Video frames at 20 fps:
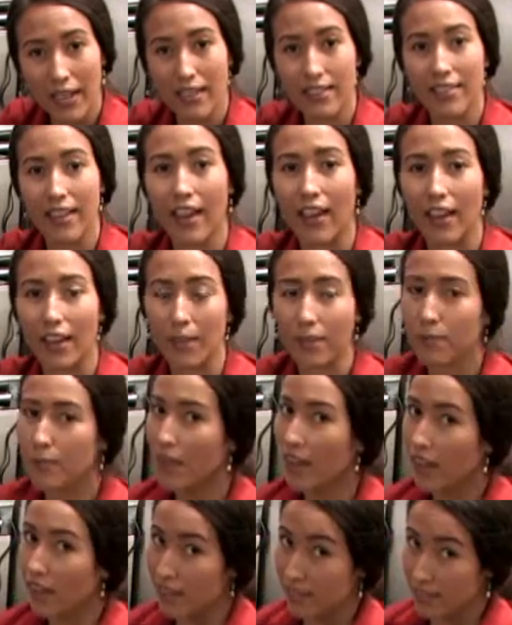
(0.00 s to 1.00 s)
psi,
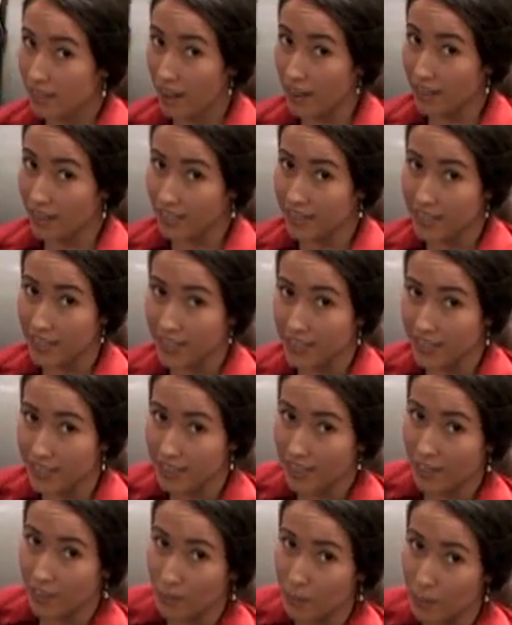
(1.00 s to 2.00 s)
not exceeding
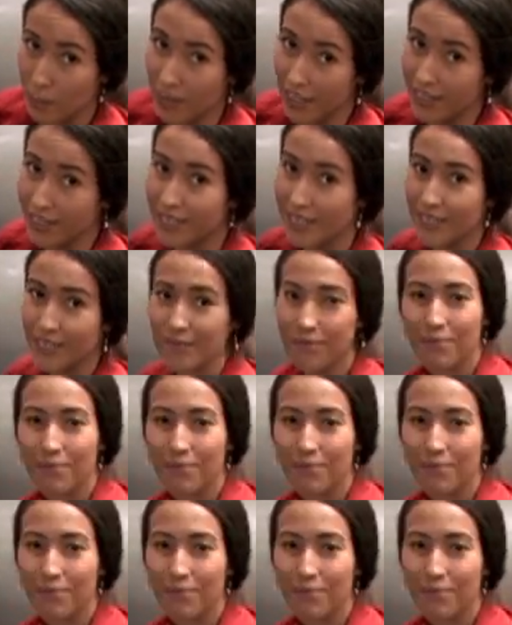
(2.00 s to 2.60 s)
7 minutes.